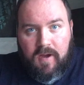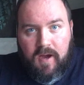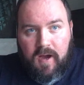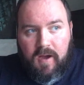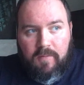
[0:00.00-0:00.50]

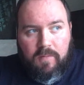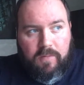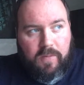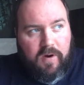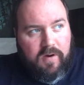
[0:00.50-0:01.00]

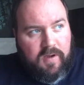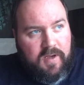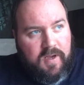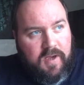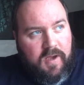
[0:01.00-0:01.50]
But
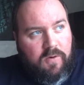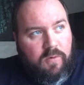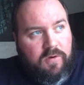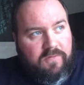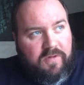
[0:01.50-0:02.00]

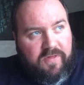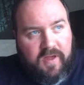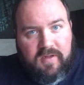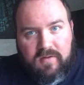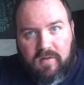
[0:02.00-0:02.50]
one of the
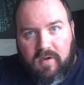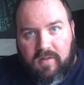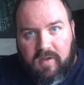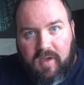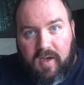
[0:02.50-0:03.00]
things
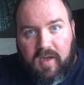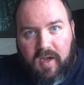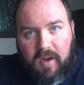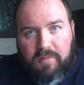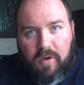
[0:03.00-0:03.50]
that kind of
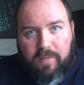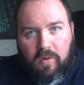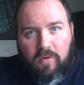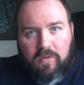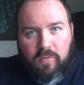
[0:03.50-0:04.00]
crept up
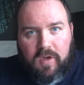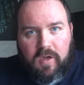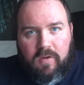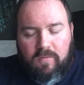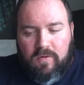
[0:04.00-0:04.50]
along the
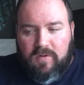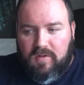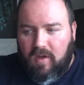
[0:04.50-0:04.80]
way was,